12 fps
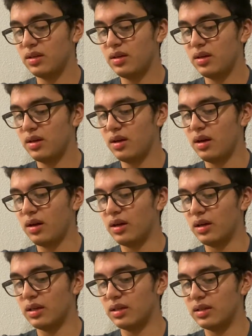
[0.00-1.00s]

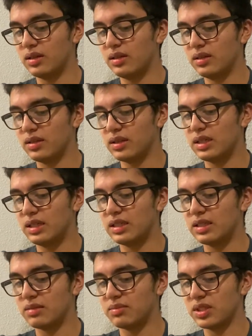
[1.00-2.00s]
on the keys
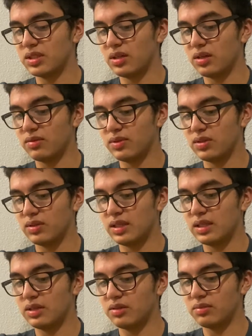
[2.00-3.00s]
themselves so that they
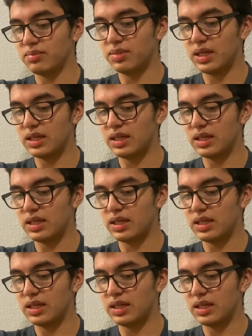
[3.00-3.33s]
don't bend.